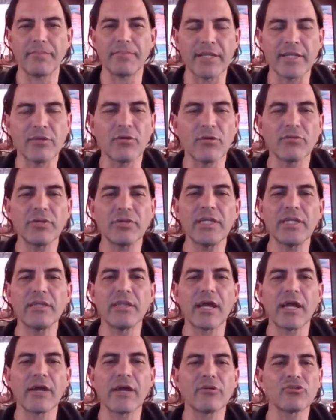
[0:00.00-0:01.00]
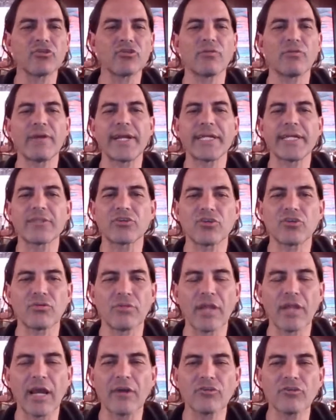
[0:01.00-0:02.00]
They don't need large grants or
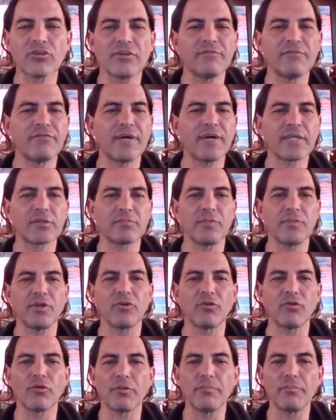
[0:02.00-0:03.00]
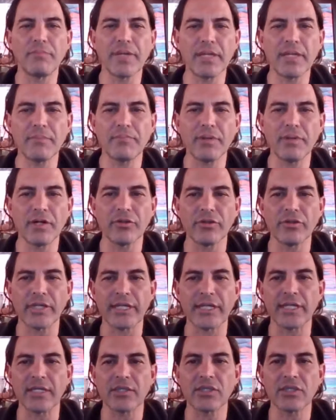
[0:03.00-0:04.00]
large investment or big
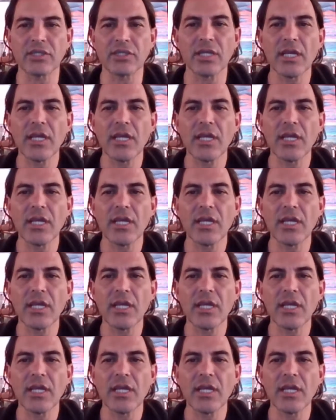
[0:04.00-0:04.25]
buildings.